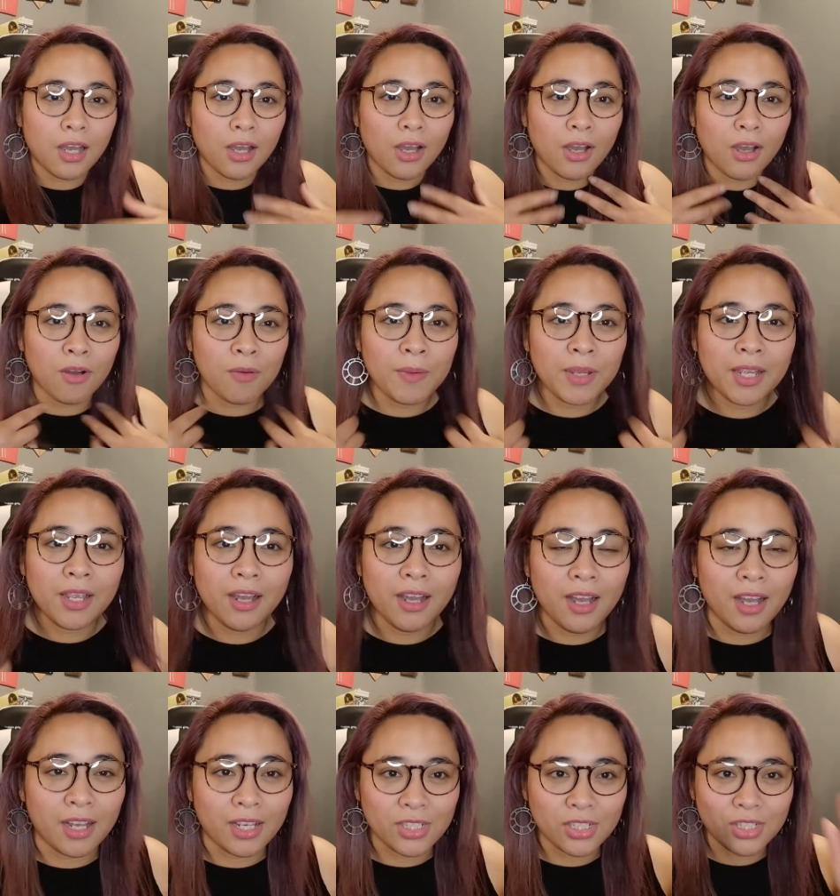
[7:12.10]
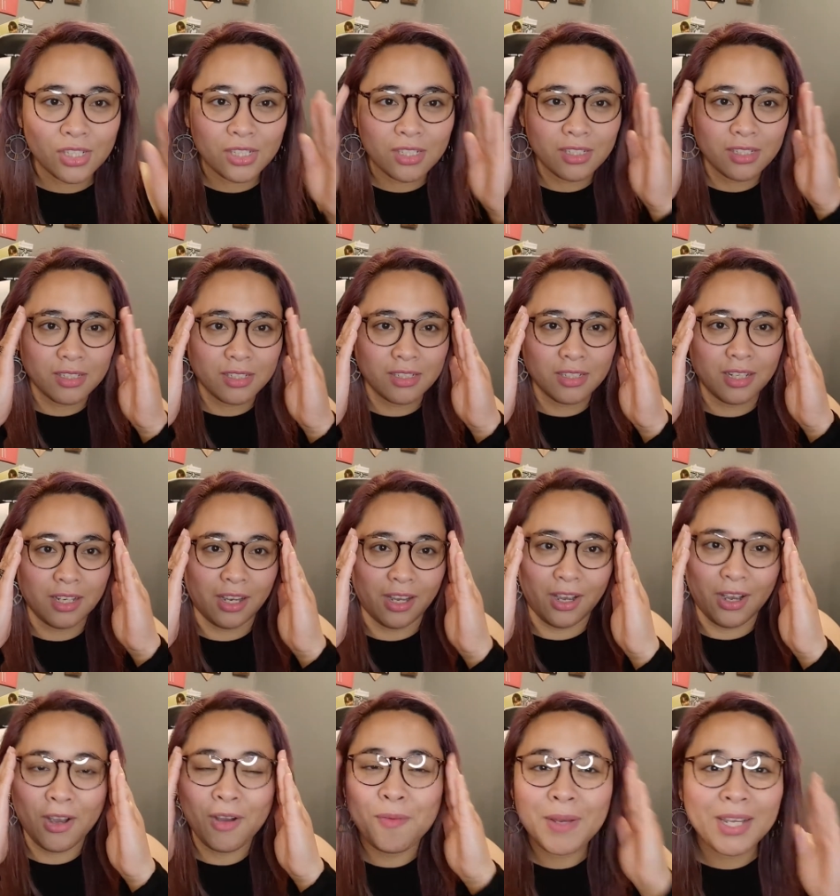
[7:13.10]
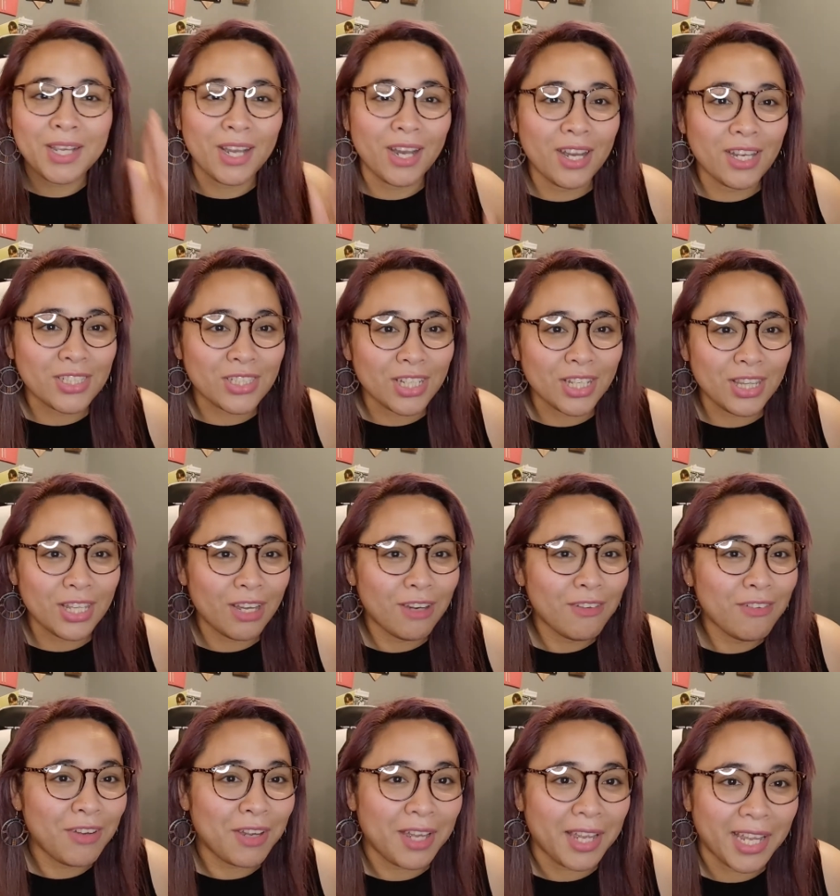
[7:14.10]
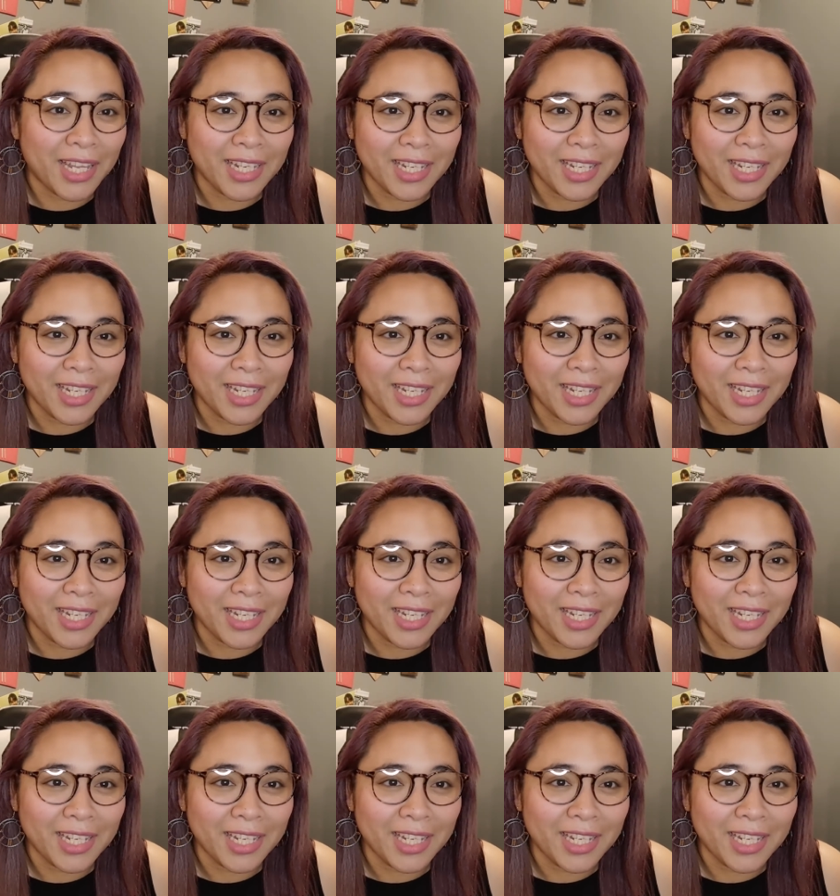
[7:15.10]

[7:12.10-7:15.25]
Oh my gosh. Oh my gosh, I love it.